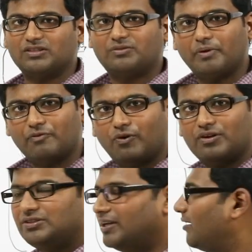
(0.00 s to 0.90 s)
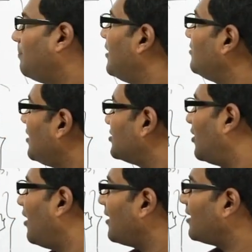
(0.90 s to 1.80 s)
once P4 is done, P3 is
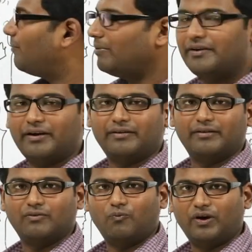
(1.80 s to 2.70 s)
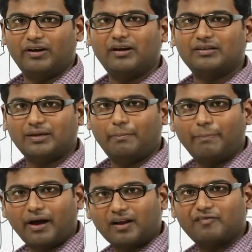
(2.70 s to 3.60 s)
not yet completed. Only
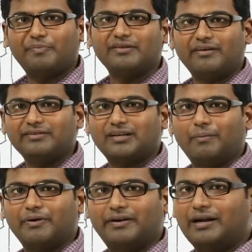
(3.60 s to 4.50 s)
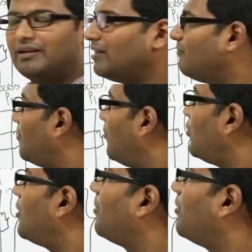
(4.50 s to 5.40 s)
some part of P3 is completed, and then we move